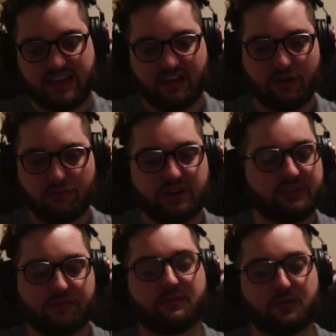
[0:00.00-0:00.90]
got rid
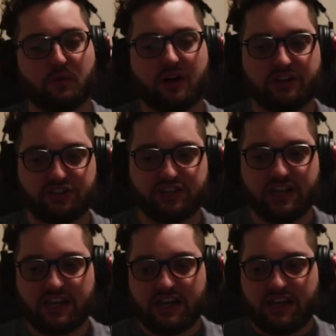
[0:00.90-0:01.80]
of Overwatch,
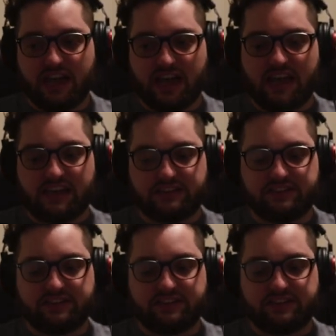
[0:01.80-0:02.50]
and